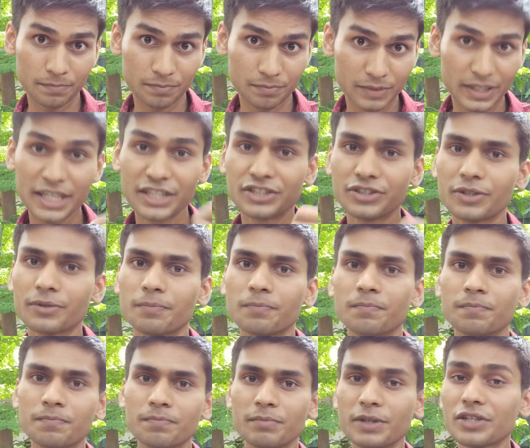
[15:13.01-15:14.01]
nature,
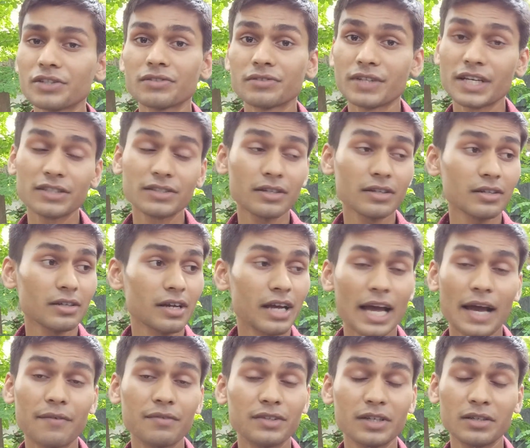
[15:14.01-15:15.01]
because nature
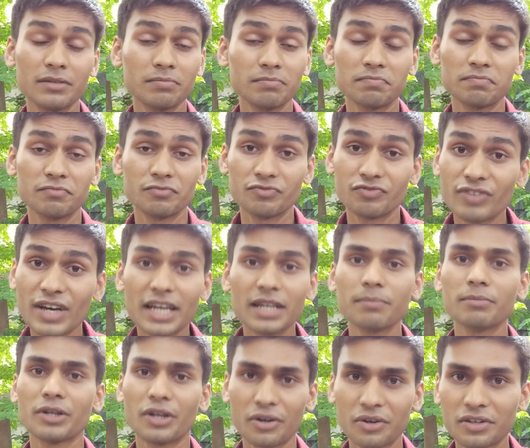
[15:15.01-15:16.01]
have done
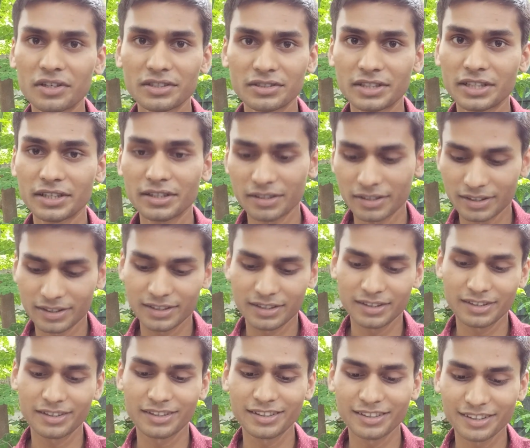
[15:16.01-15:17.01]
very miraculous thing.
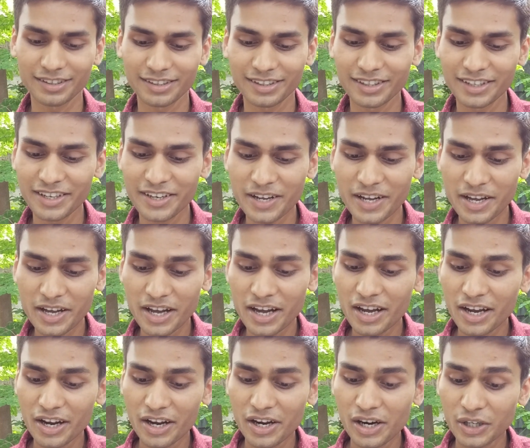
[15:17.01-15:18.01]

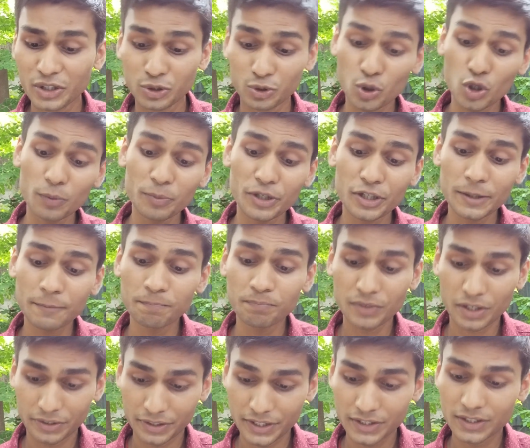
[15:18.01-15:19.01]
Do not
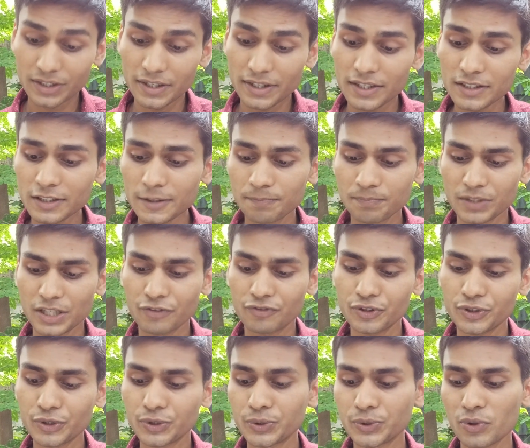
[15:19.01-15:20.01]
become discouraged
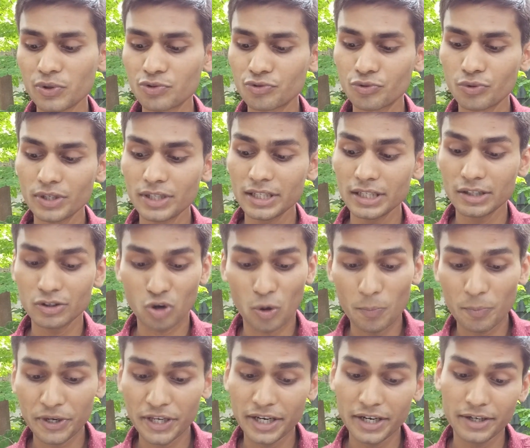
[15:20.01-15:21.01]
if you do not fully
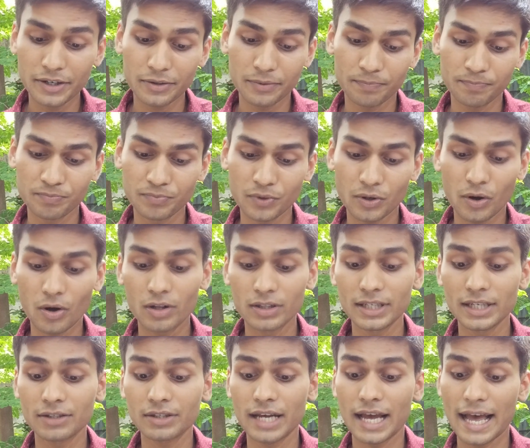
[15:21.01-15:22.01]
comprehend
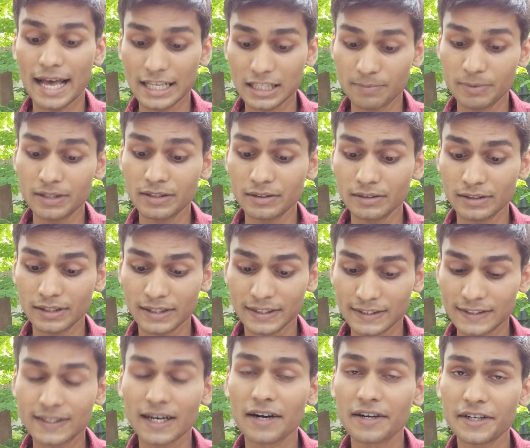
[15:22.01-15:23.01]
all that has been
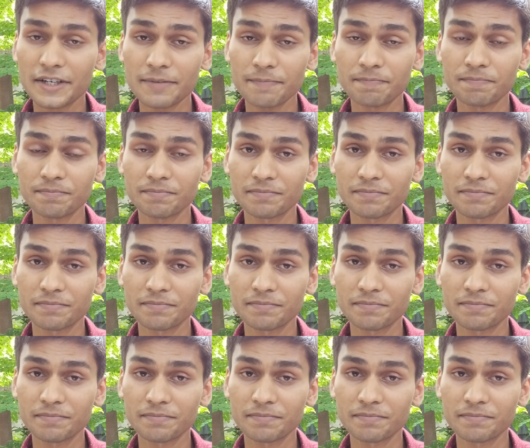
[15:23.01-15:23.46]
started.